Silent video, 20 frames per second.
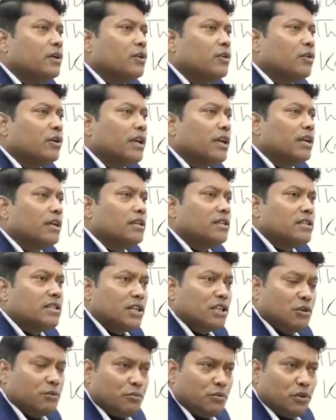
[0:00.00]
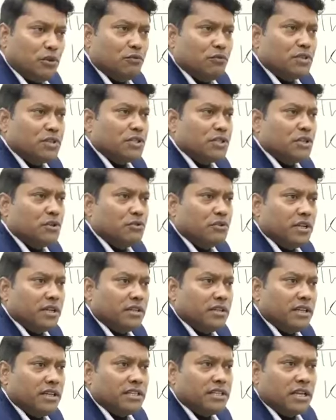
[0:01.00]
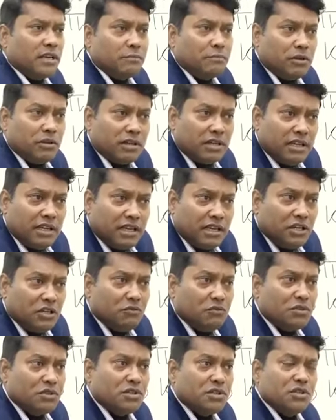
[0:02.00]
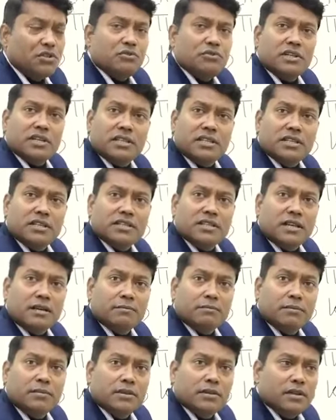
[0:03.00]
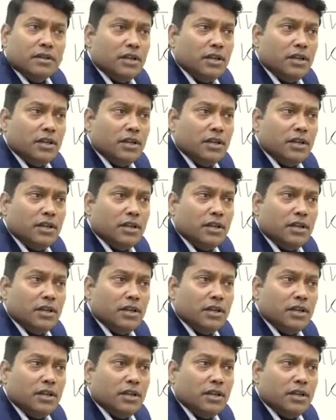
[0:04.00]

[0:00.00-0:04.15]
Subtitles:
Okay, Jadavpur University you take the example, Kalyani University you take the example,